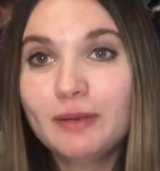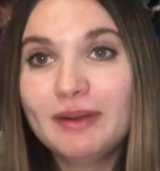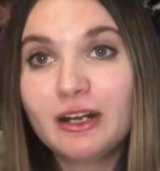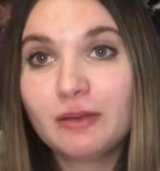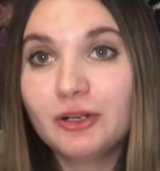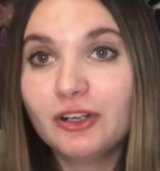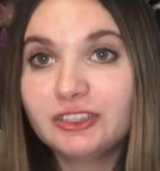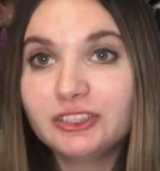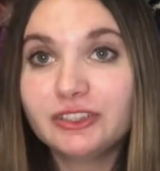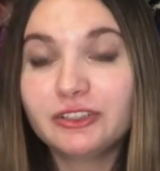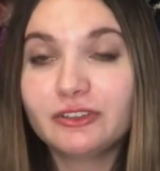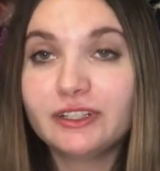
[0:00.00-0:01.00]
about
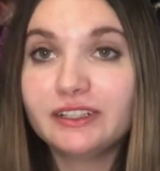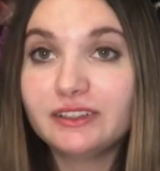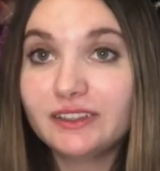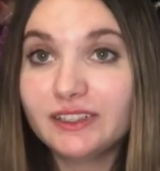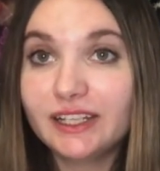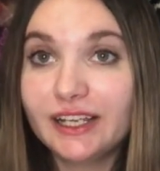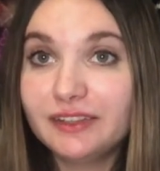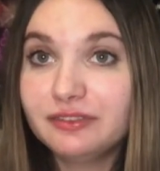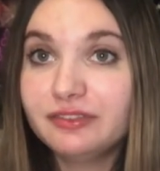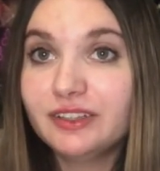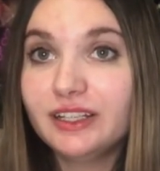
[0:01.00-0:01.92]
abolishing the Greek life